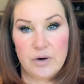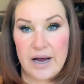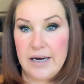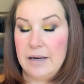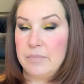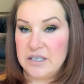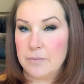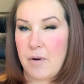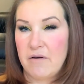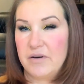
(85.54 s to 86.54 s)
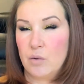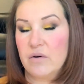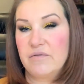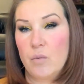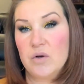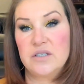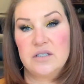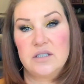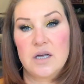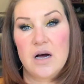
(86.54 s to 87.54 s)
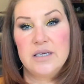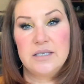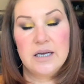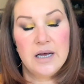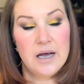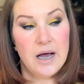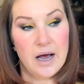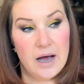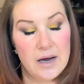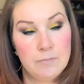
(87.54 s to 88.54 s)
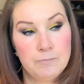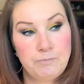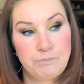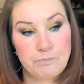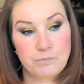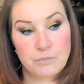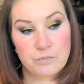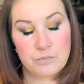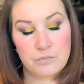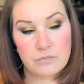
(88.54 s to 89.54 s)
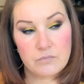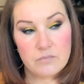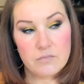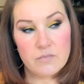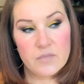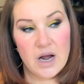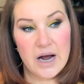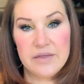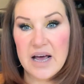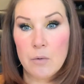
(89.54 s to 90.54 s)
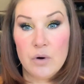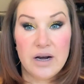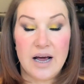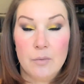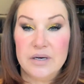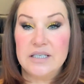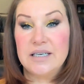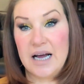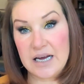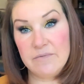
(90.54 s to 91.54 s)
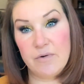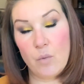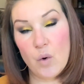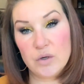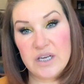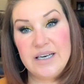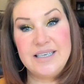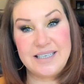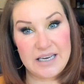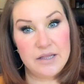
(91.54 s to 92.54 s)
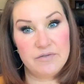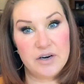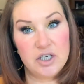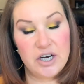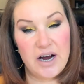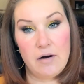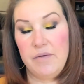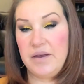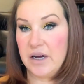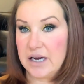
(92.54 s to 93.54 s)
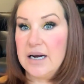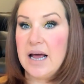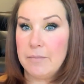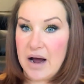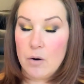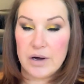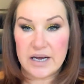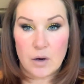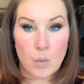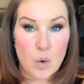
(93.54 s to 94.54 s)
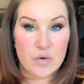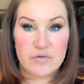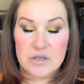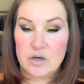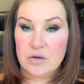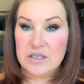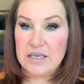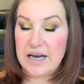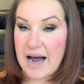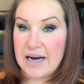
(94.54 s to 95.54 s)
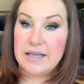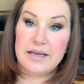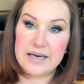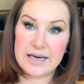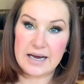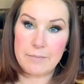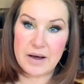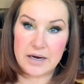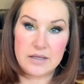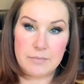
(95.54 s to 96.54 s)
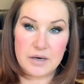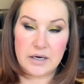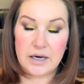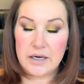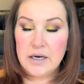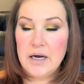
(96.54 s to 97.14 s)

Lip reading: getting it, but it's the perfect one for Watson's size. And that will allow me to take him for walks, at least in the fresh air, and then I can let him out. He can walk for as long as he can, and then he can get back in the buggy.